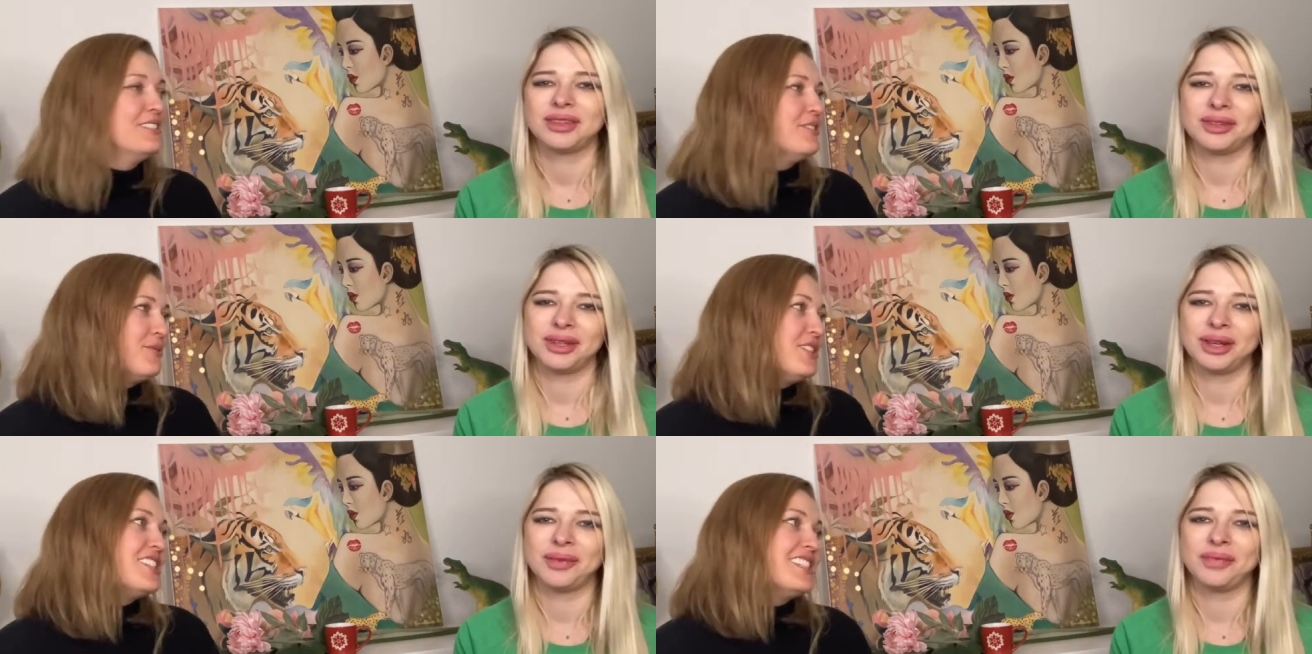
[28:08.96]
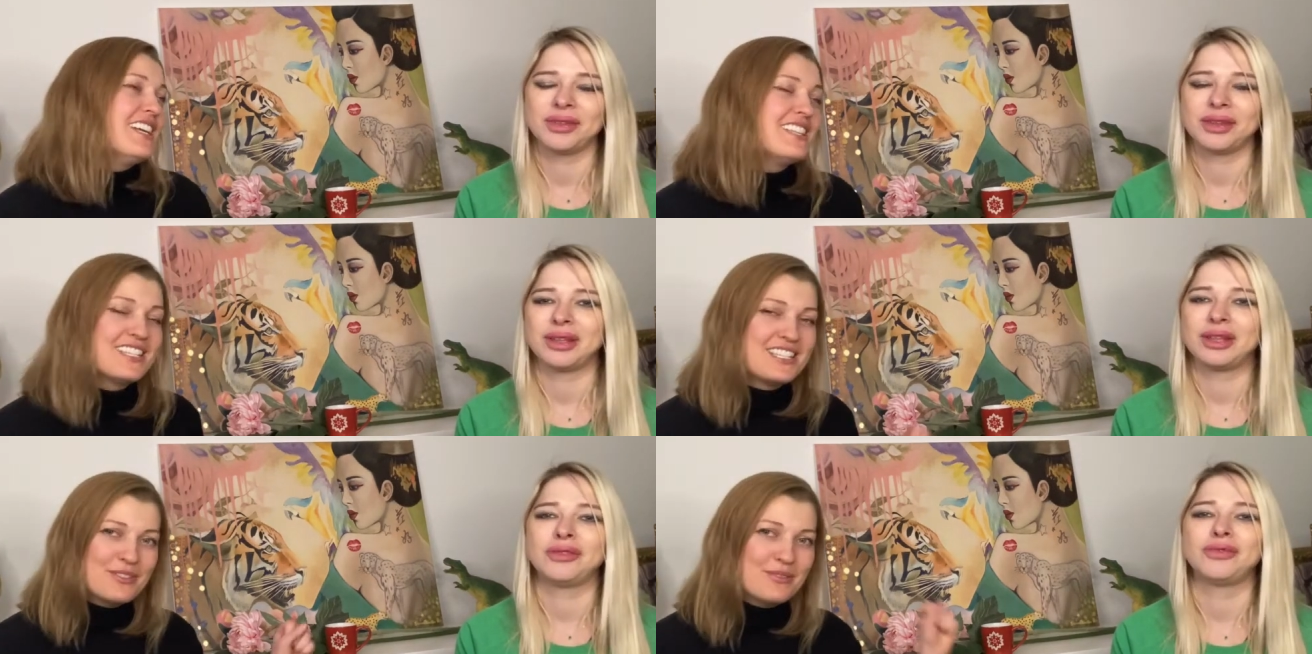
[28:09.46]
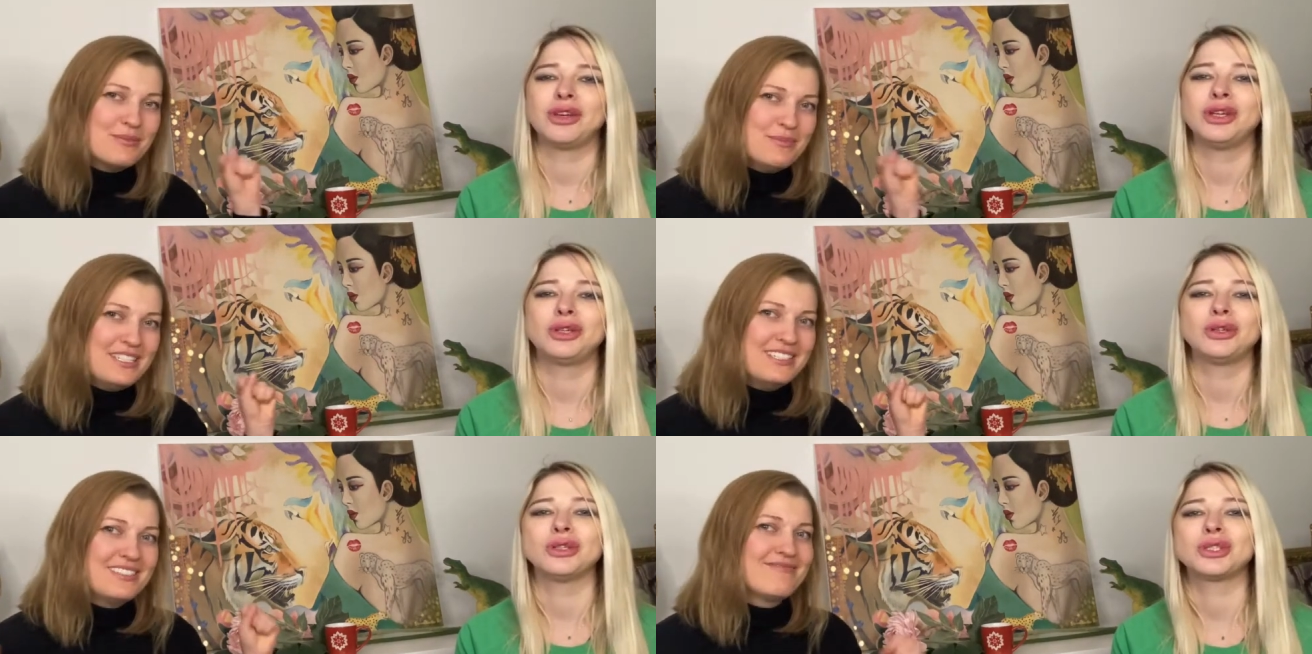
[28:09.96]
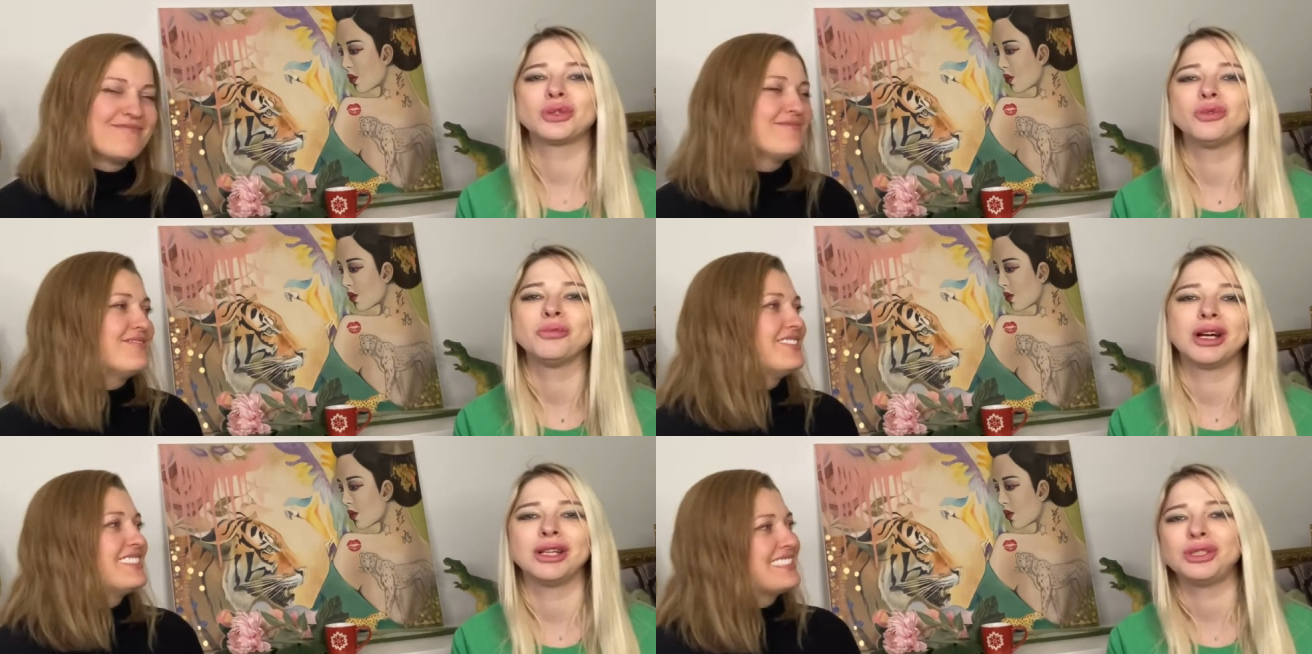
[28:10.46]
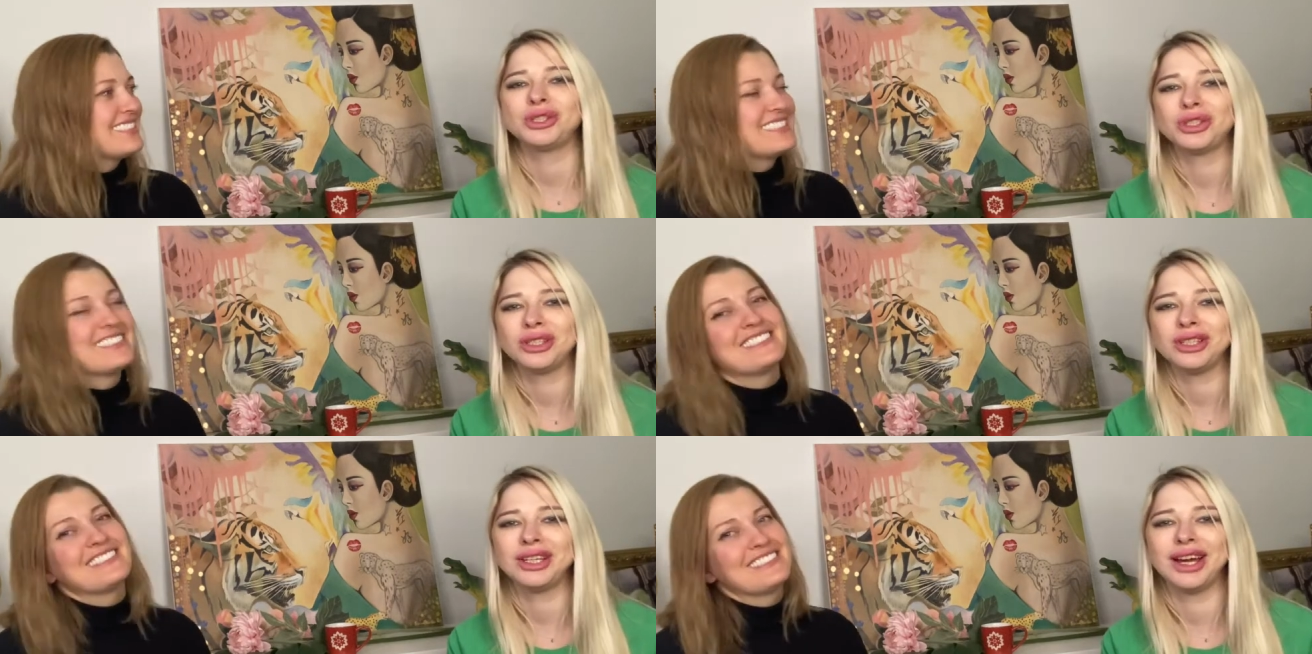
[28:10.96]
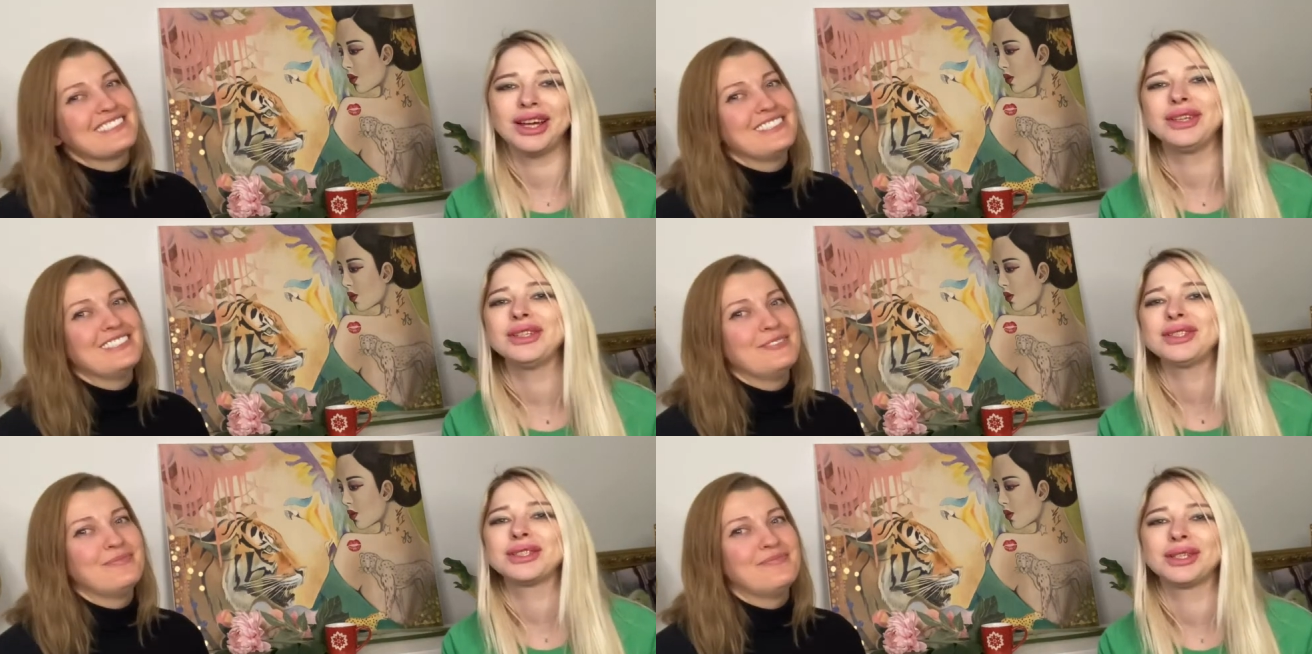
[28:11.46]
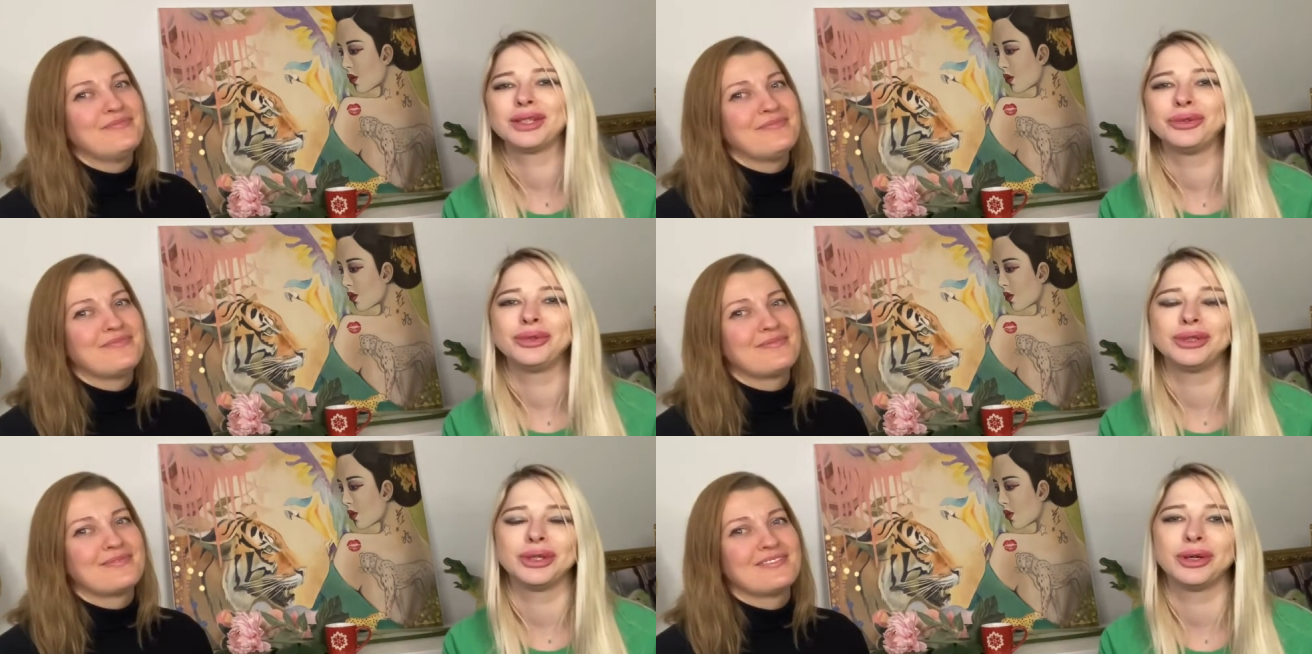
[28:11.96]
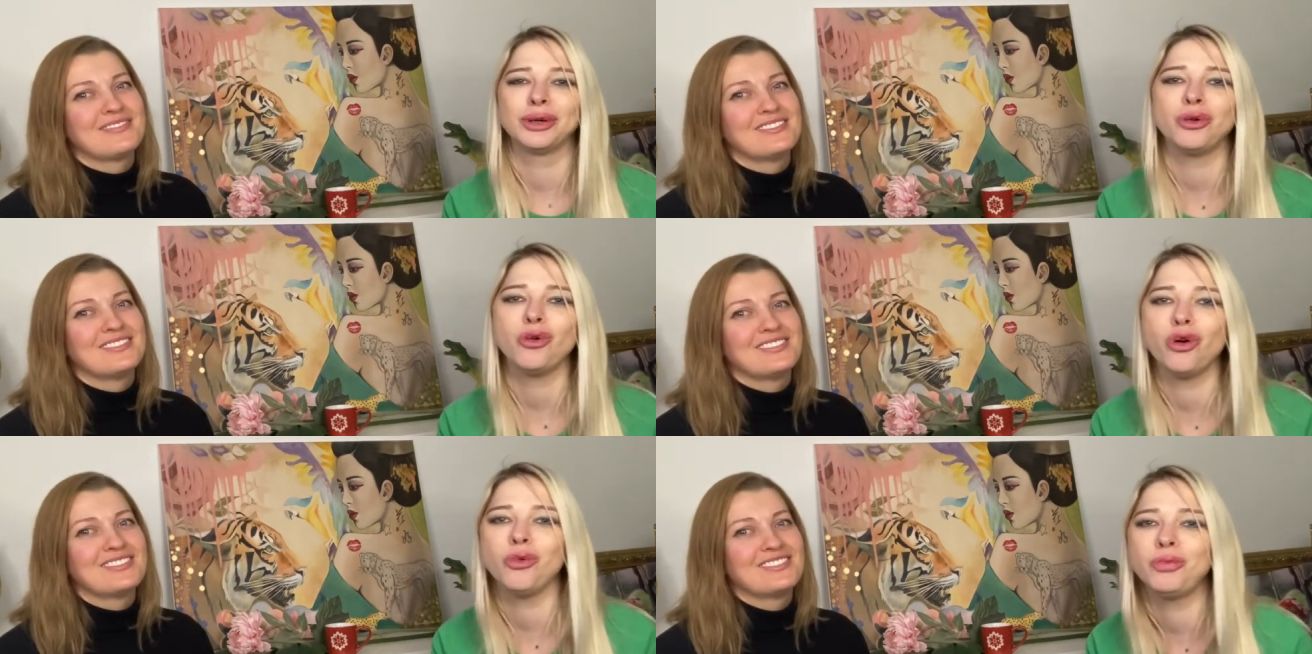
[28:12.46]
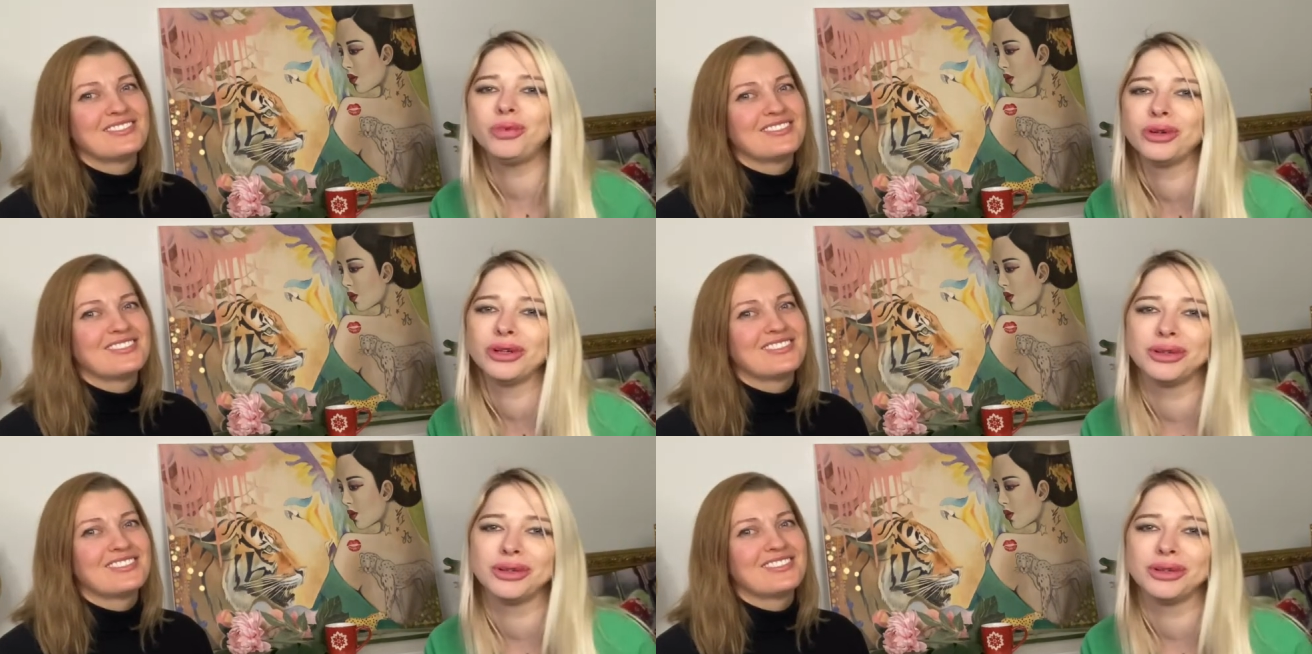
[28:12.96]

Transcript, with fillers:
Speaker 1: wish yeah. that. And thank you so much, guys, and uh, hope uh,